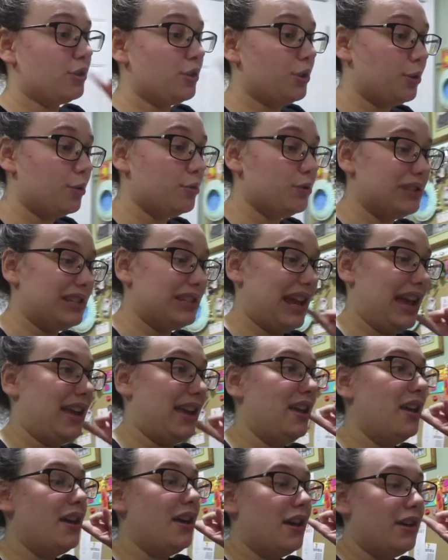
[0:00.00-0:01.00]
Tuesday
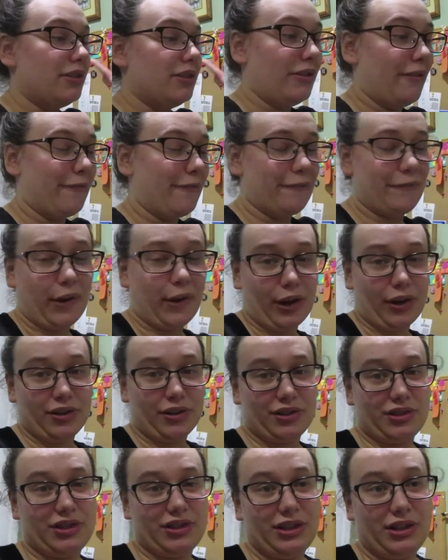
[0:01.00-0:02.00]
the
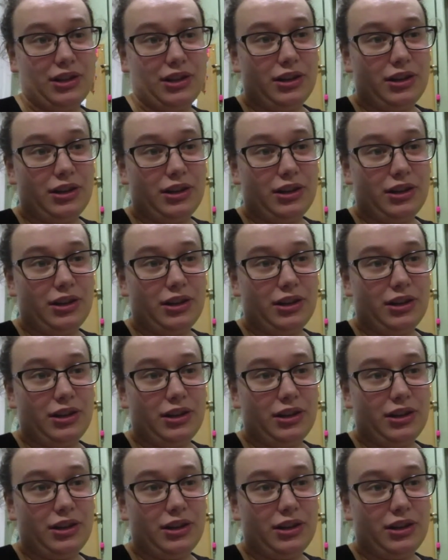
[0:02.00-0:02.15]
1st.